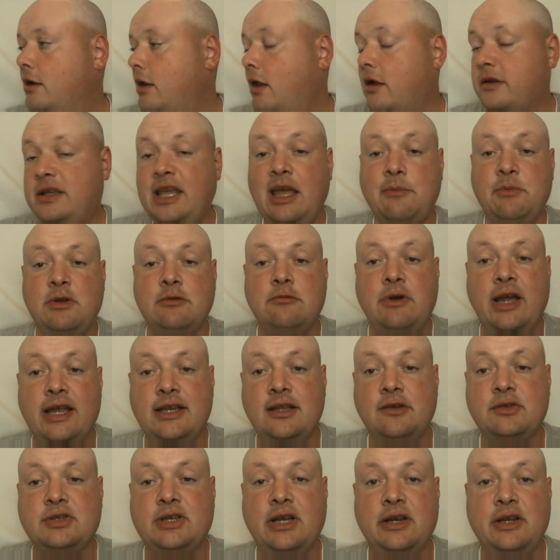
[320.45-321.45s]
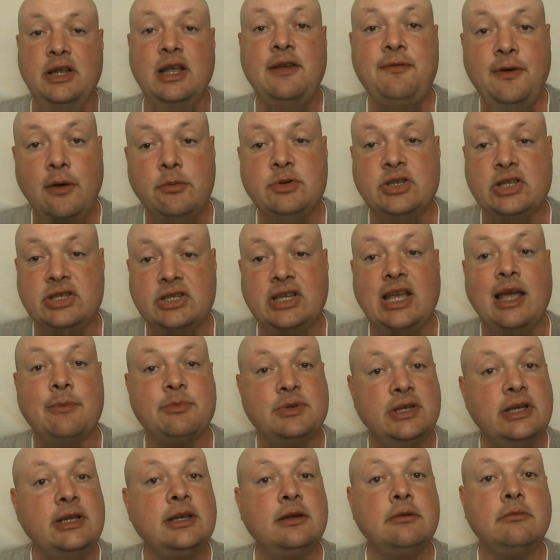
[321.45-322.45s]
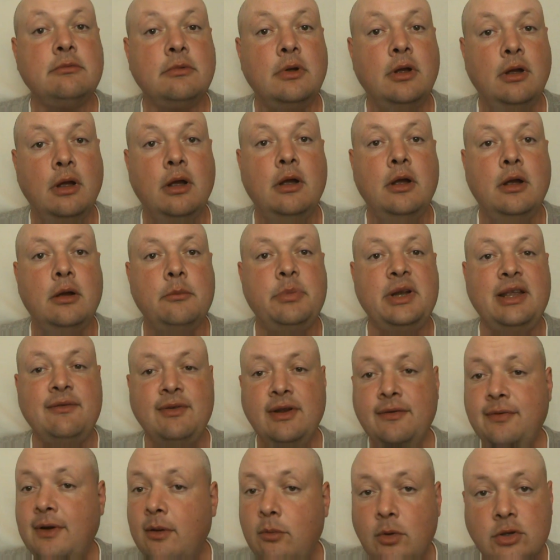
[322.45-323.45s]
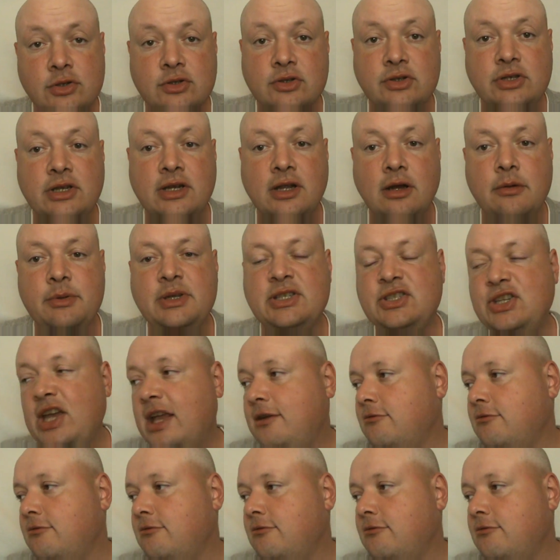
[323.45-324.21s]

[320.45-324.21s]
I'll get my radio scanner if I was a skeptic. But even if I wasn't, you know, I would